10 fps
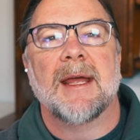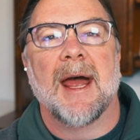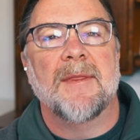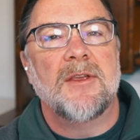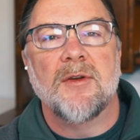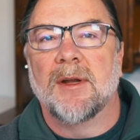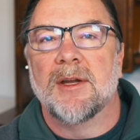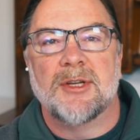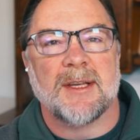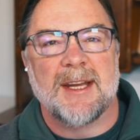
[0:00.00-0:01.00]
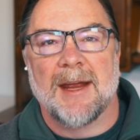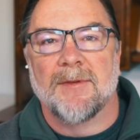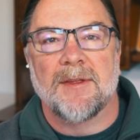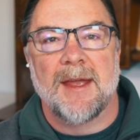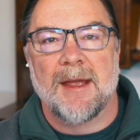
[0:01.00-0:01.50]
and then you can adjust
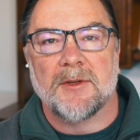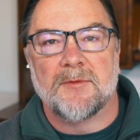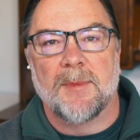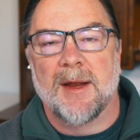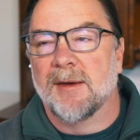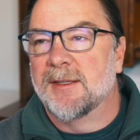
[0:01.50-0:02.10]
everything else from there.